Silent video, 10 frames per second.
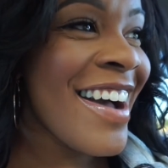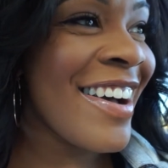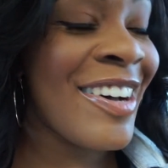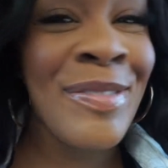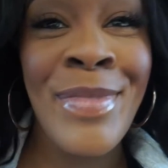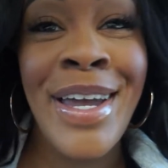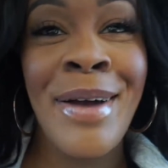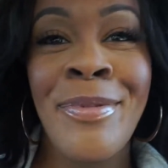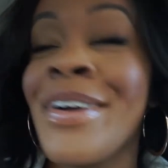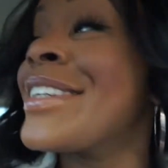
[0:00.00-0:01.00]
oh, man,
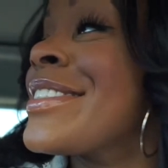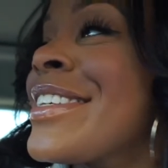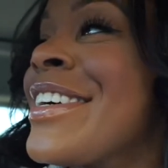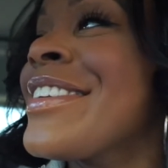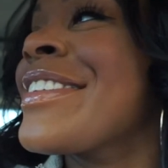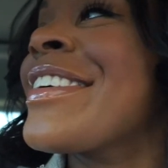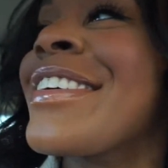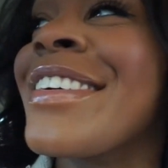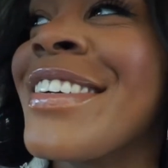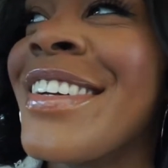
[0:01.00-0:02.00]
I'm crazy, y'all.
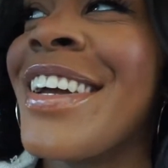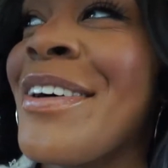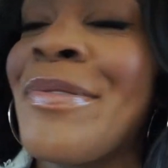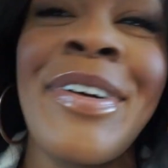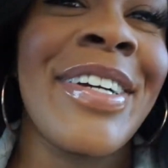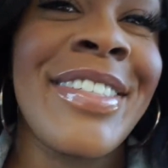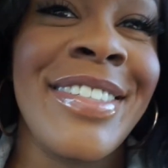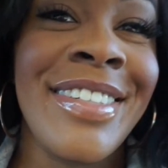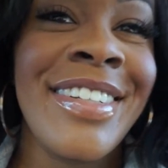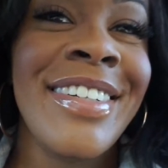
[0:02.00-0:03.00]
Yeah, I'm
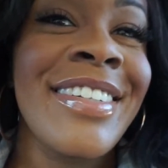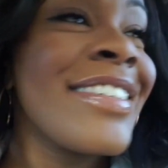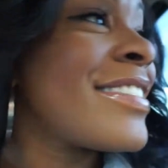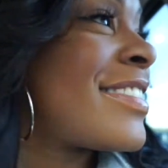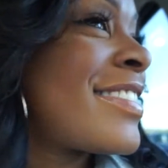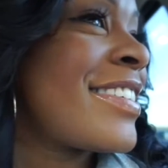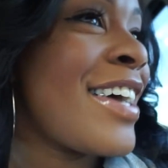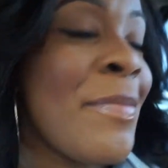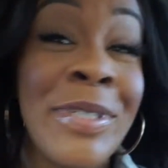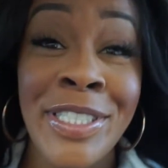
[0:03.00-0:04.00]
crazy.
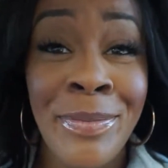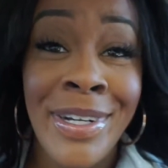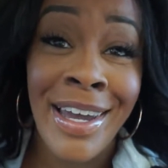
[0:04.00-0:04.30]
I'm a Gemini.